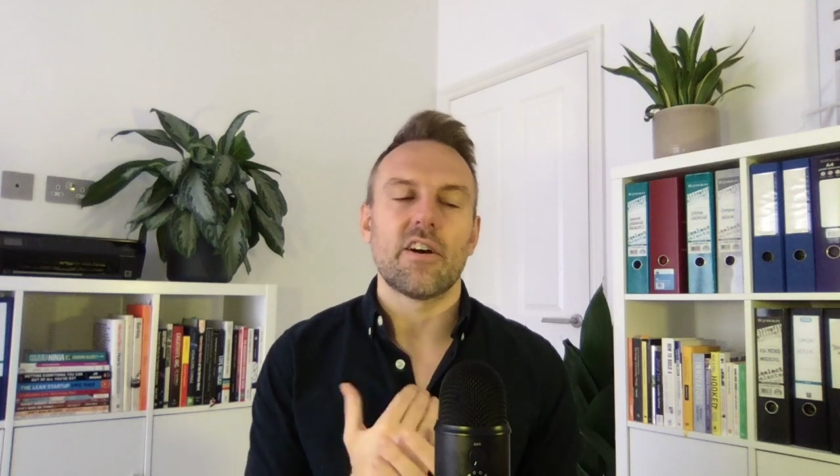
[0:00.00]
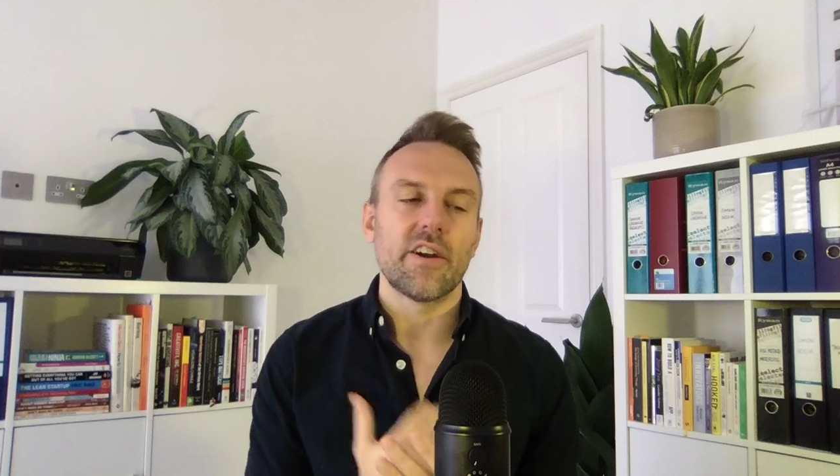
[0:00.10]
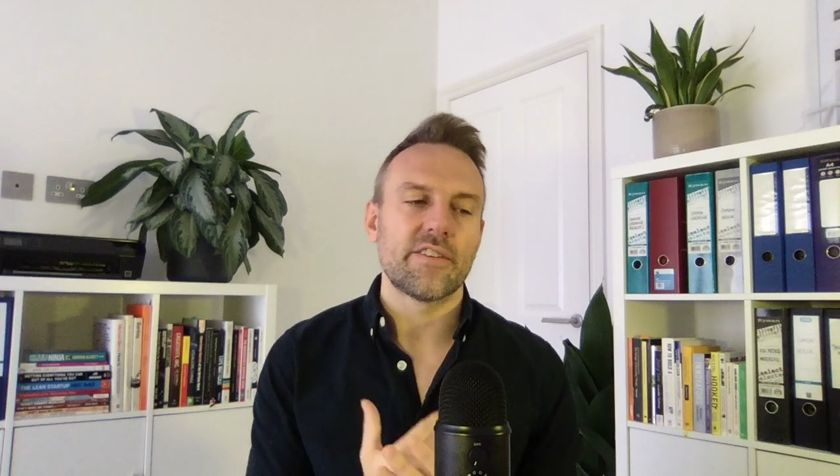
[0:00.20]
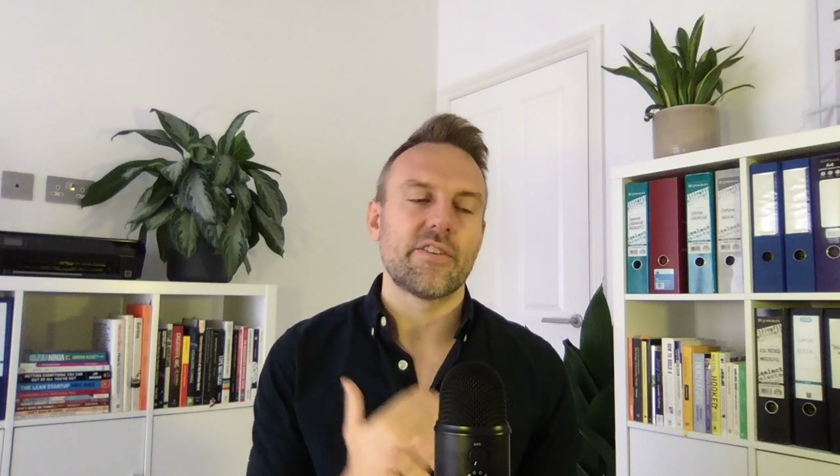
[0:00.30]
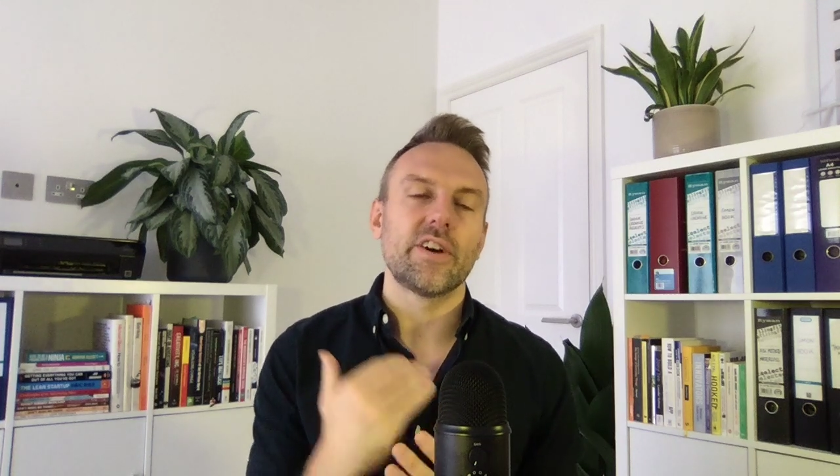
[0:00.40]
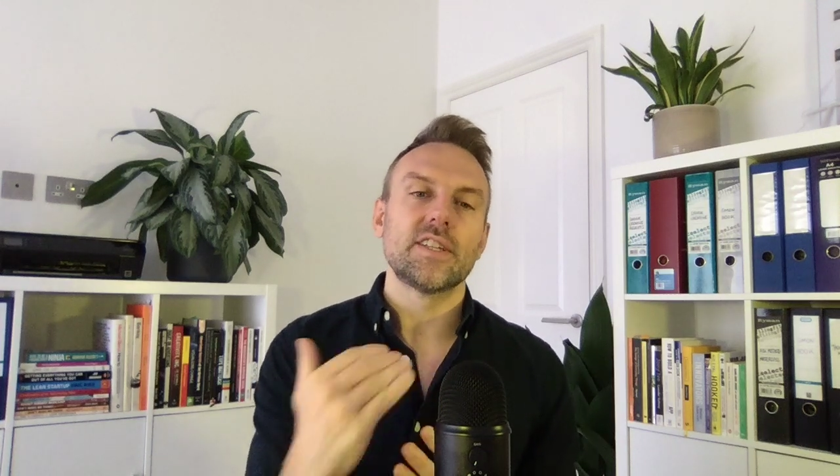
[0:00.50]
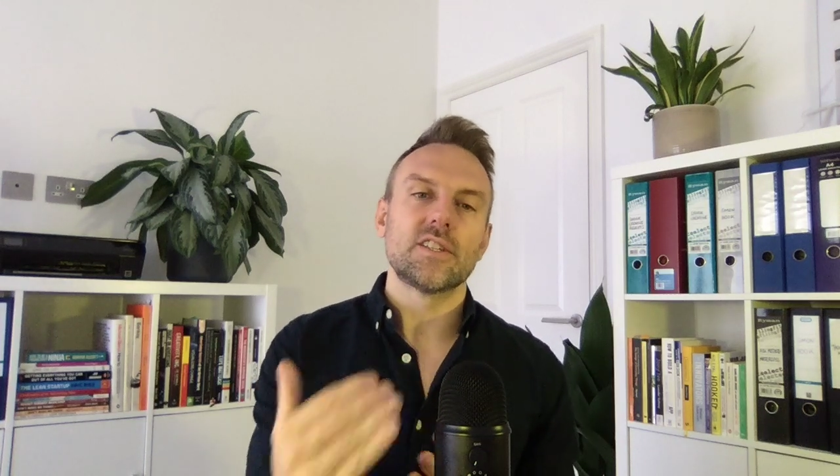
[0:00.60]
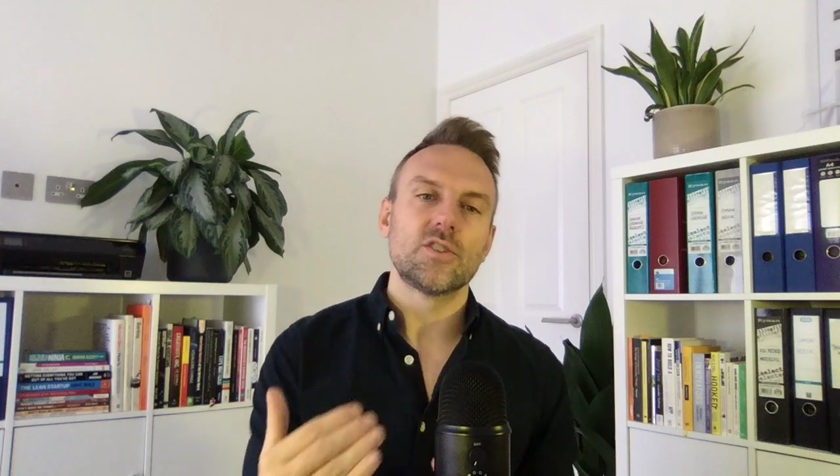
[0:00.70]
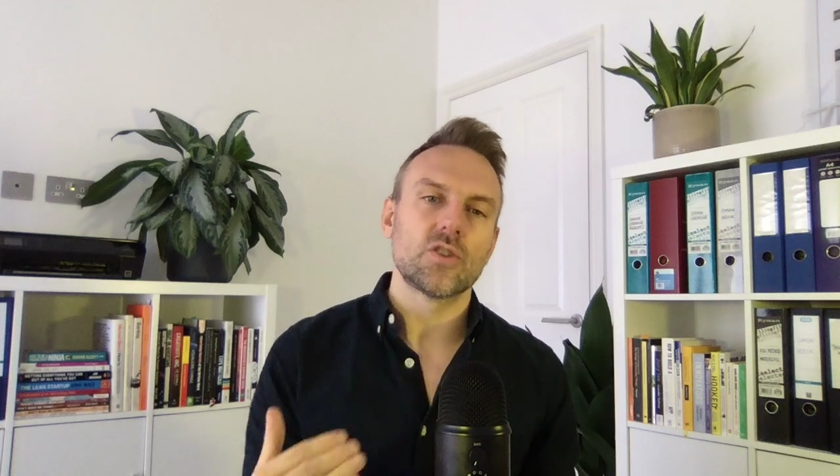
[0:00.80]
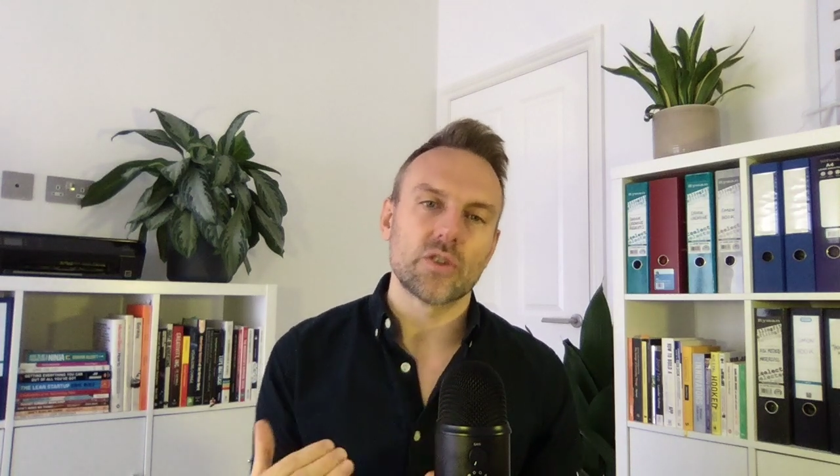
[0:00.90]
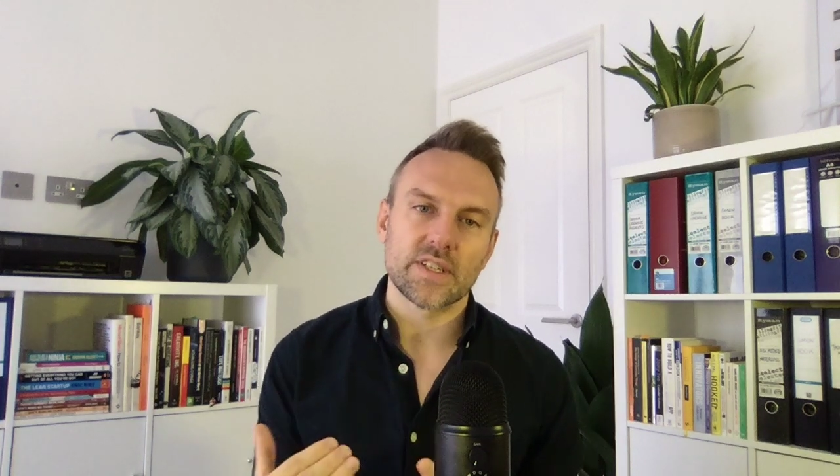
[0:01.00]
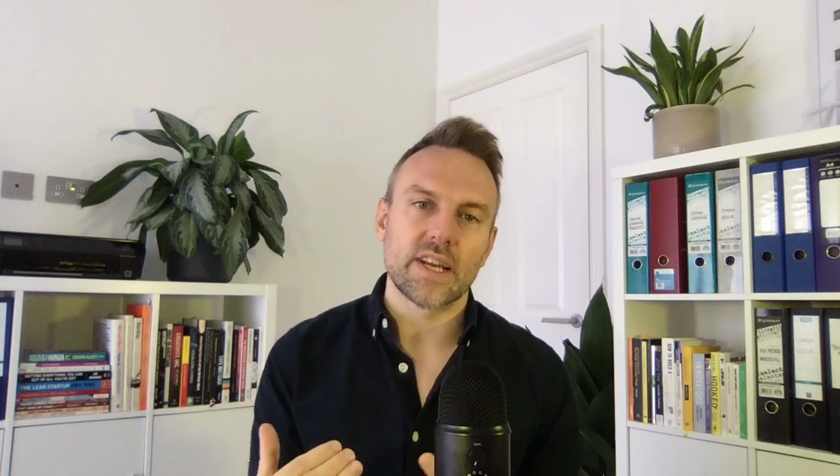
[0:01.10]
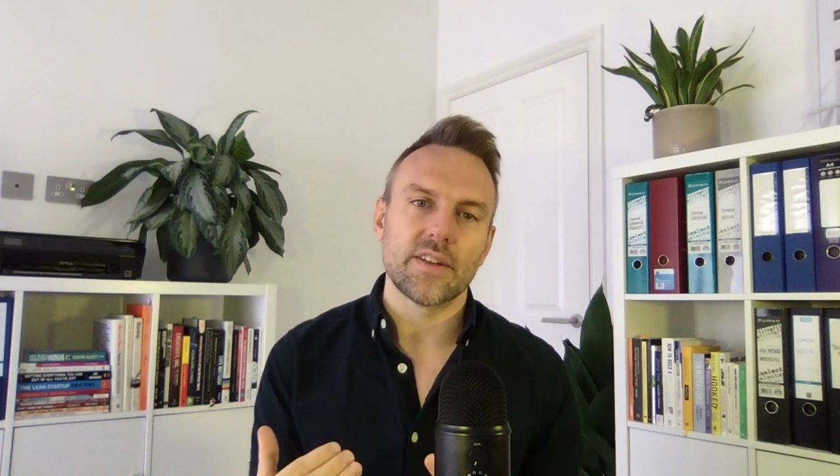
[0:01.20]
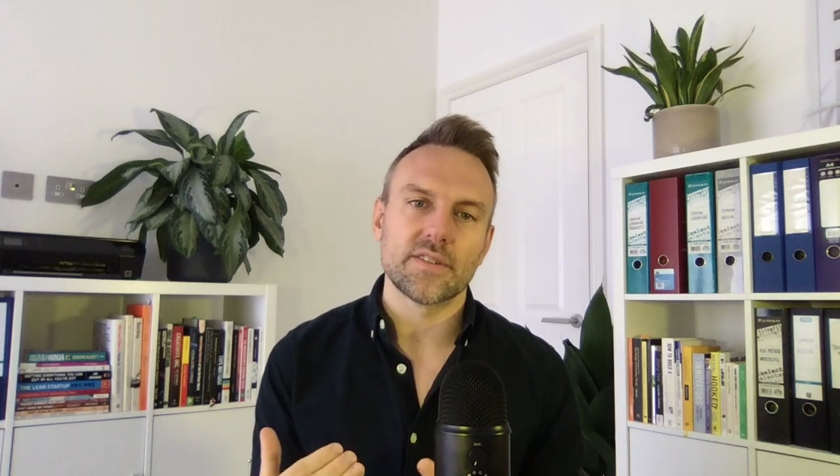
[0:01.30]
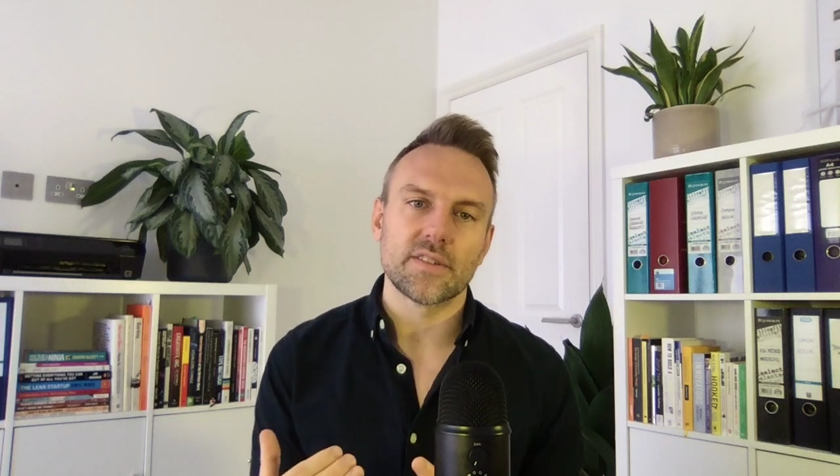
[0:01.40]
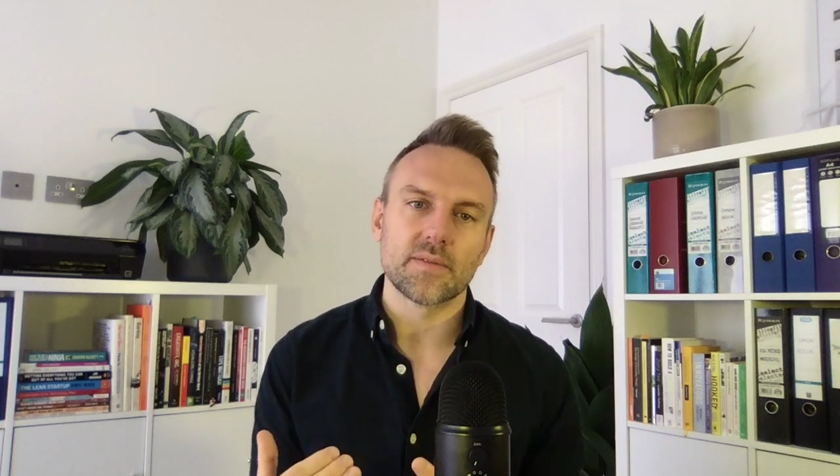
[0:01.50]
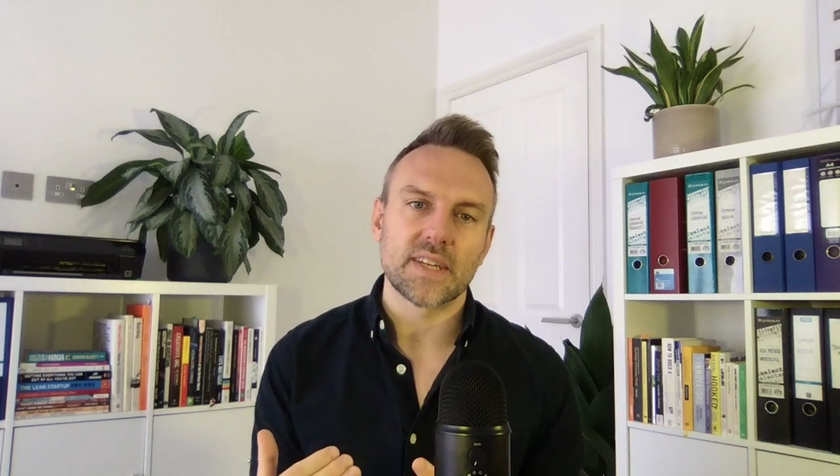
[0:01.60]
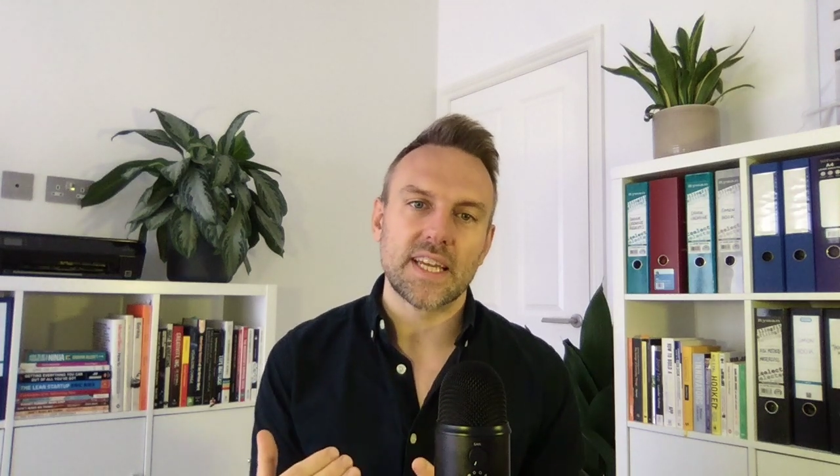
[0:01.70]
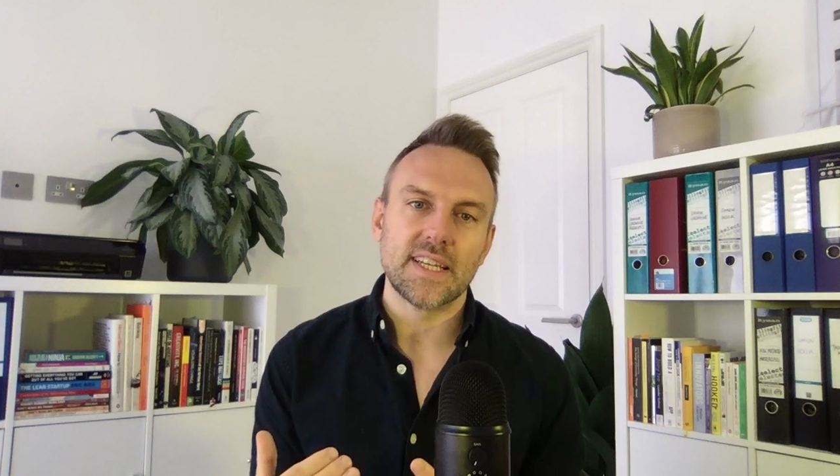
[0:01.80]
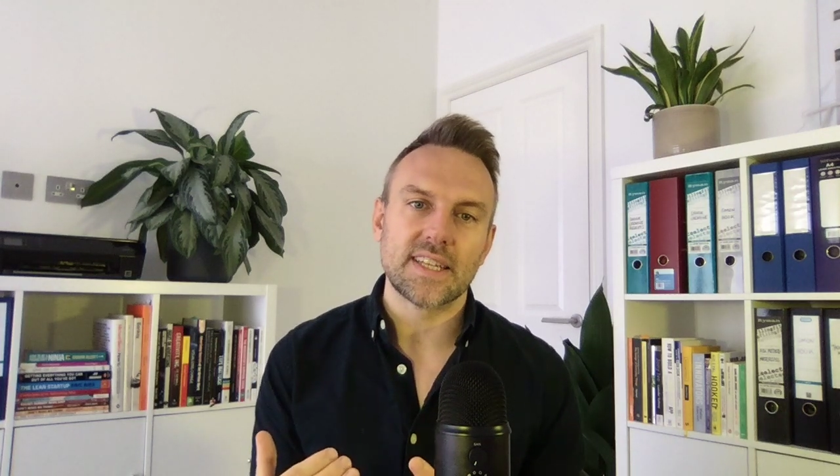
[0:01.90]
I find, to jot down some
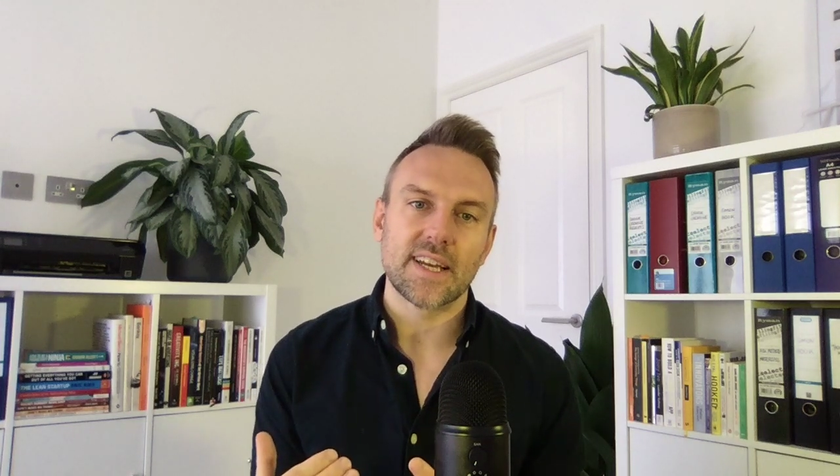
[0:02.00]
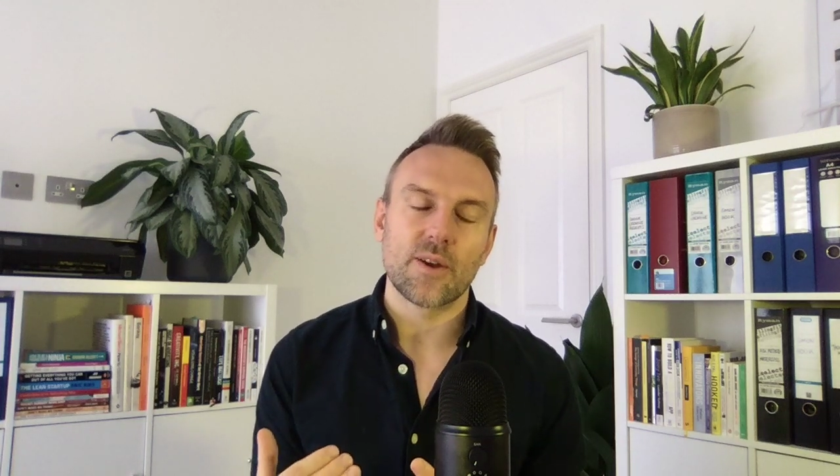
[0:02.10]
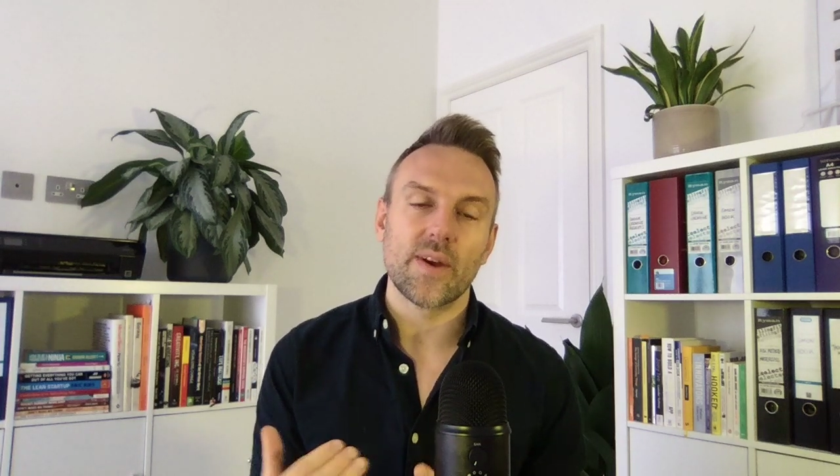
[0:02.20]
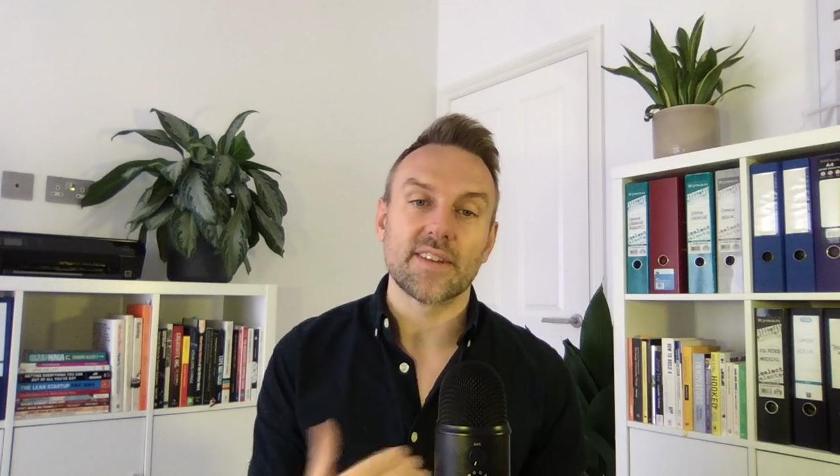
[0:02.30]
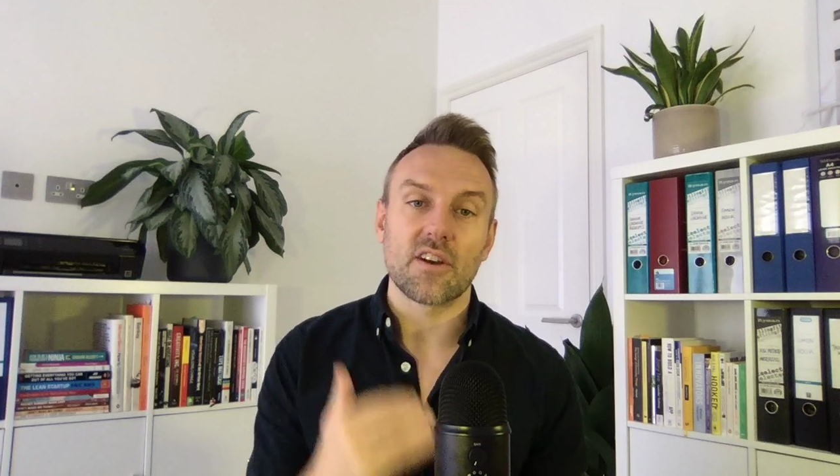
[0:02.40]
key takeaways